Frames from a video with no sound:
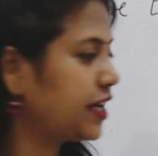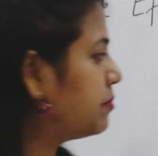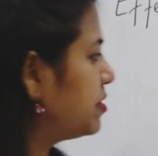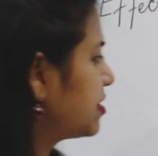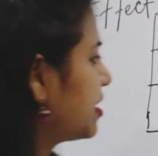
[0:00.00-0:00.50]
I
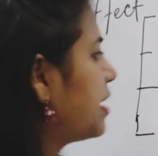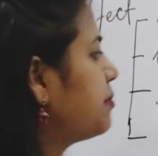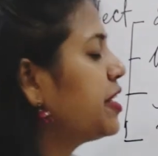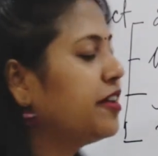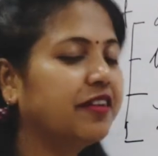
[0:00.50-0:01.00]
am
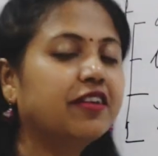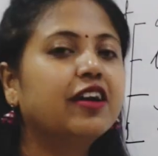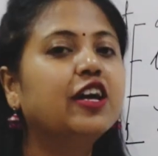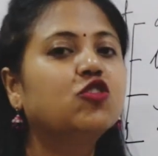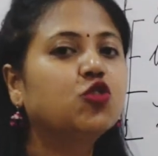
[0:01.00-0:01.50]
describing here.
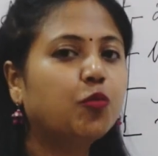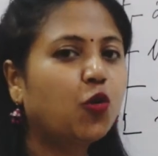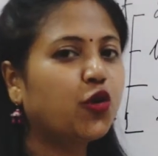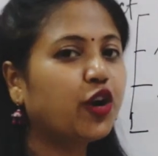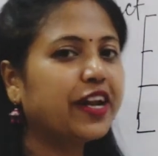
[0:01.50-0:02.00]
So
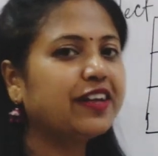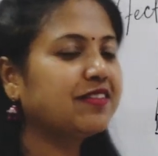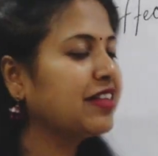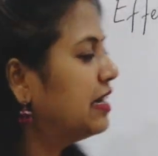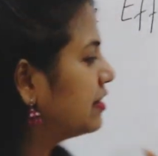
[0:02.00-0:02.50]
more or
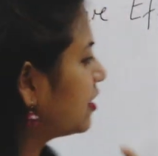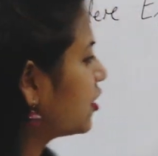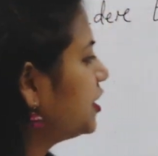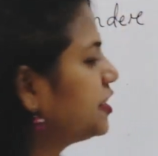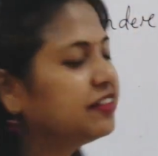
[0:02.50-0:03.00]
less the
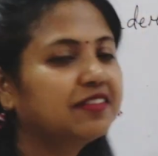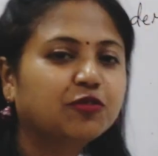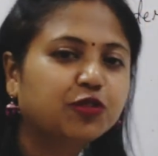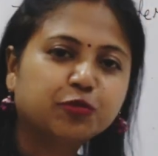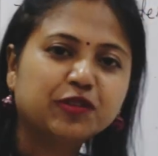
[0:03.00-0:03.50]

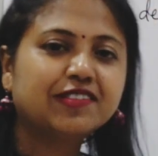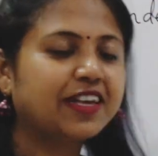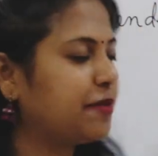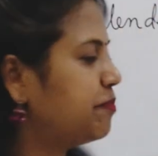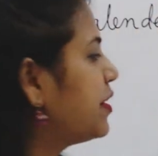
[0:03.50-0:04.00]
contents will be
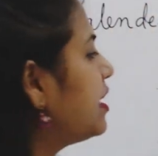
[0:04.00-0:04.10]
same.